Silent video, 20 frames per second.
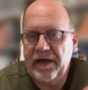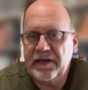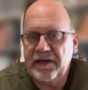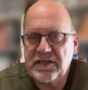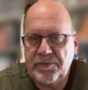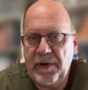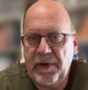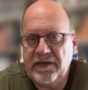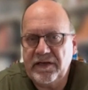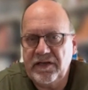I
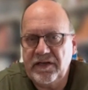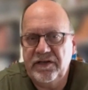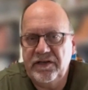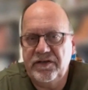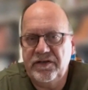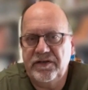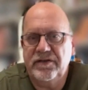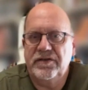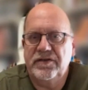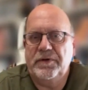
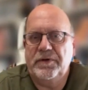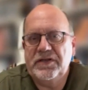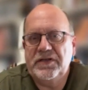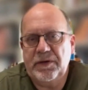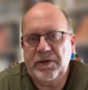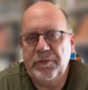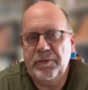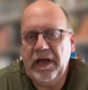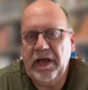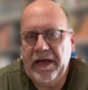expected to be
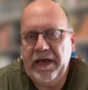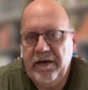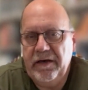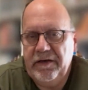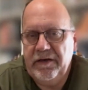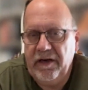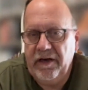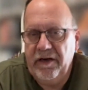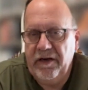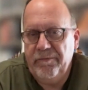
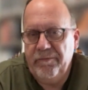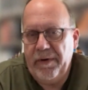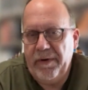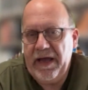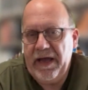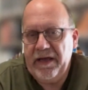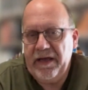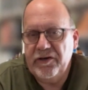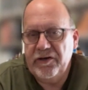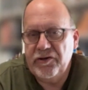stimulated and
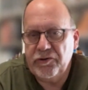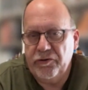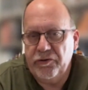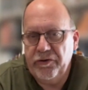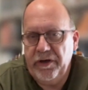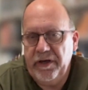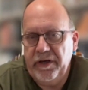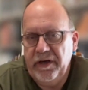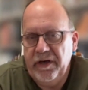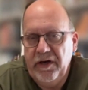by and
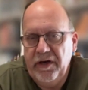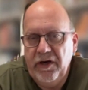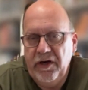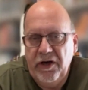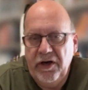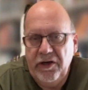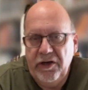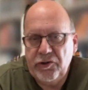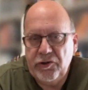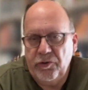enjoy
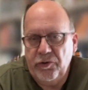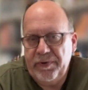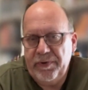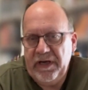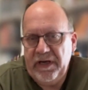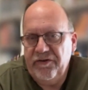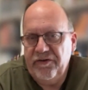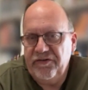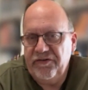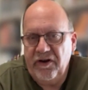
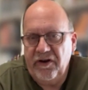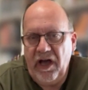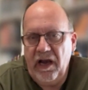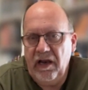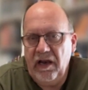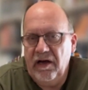John Peterson.